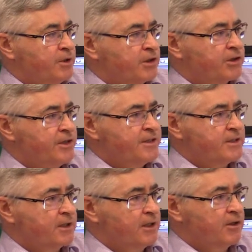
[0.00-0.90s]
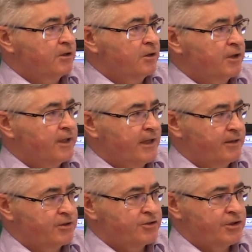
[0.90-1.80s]
be increasingly looking at
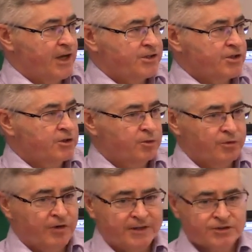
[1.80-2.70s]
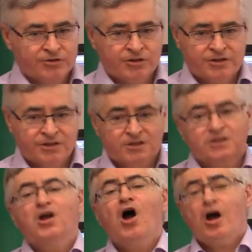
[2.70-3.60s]
international human rights treaties
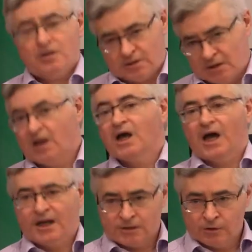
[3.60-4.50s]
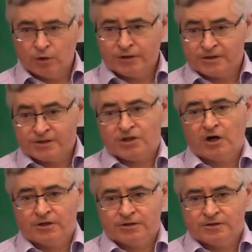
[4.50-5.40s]
not as lawyers'
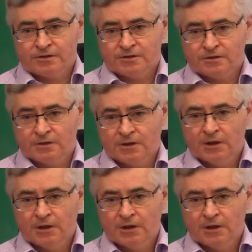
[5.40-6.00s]
charters